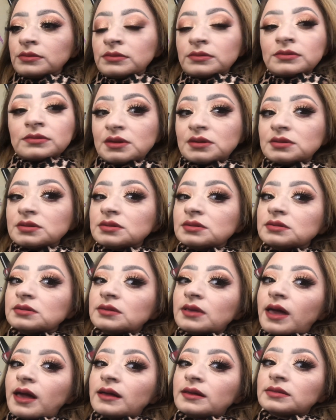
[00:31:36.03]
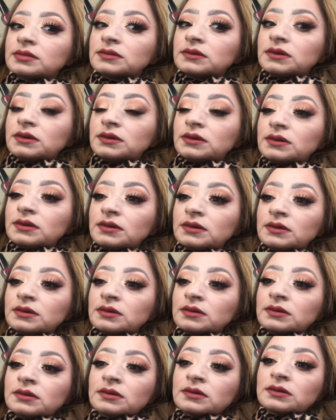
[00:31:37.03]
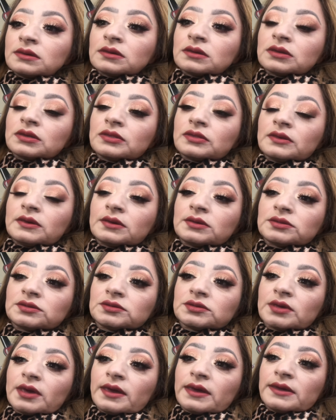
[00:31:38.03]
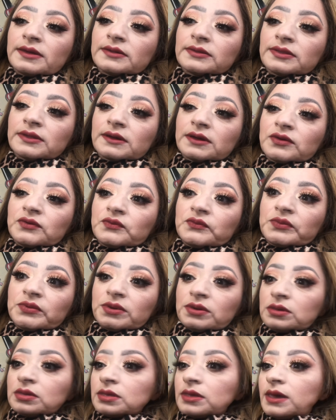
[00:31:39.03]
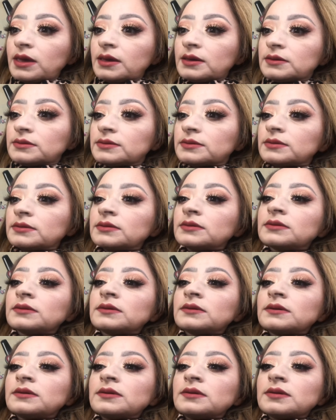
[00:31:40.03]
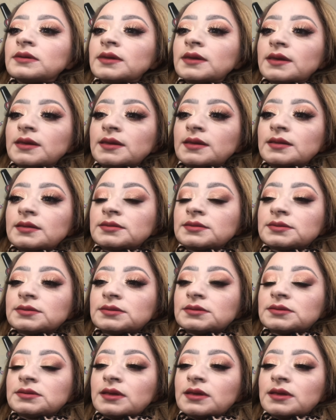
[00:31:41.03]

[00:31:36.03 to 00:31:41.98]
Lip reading: Exactly the shade that I feel like is